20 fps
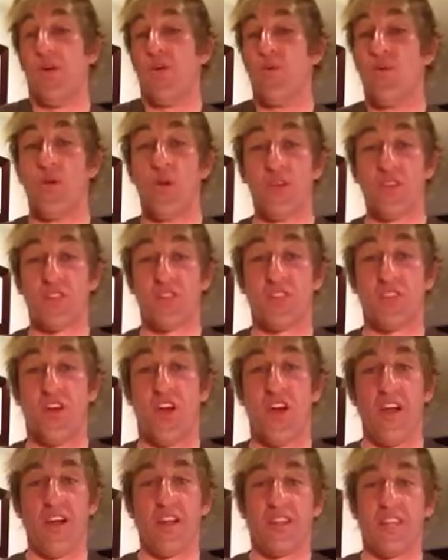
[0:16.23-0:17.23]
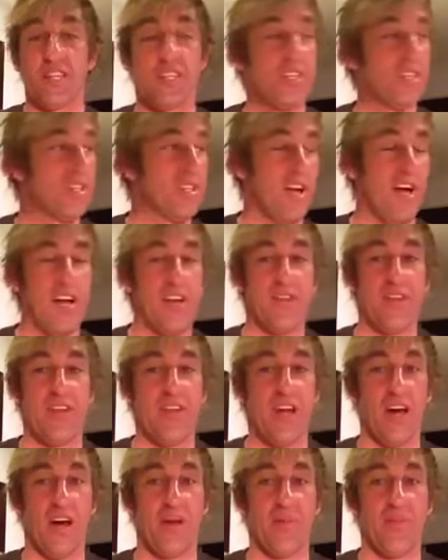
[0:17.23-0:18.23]
where to start? This is kind of
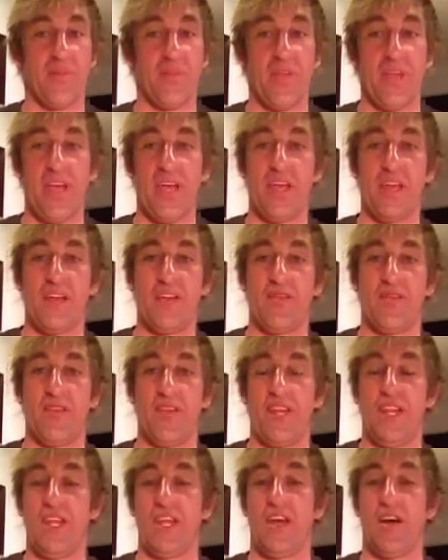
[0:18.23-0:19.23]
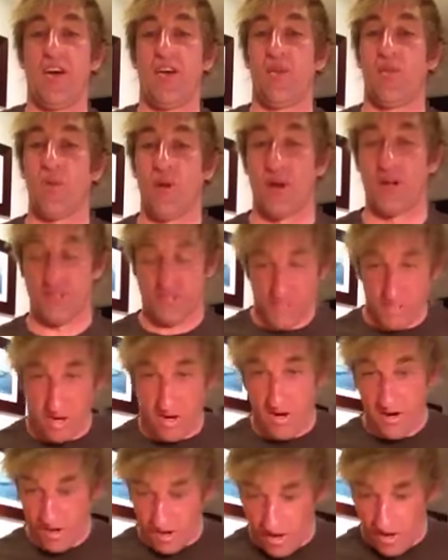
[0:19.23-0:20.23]
an update video. Where to
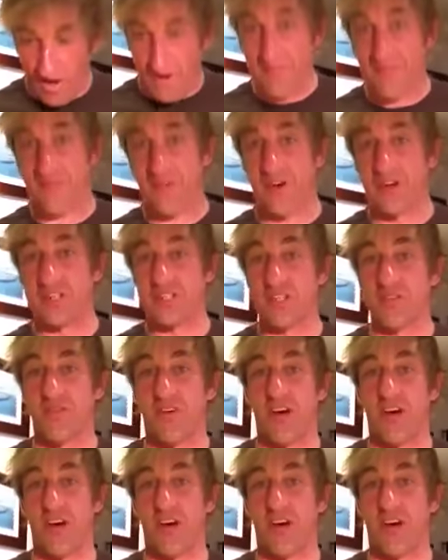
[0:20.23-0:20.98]
start? Alright, first of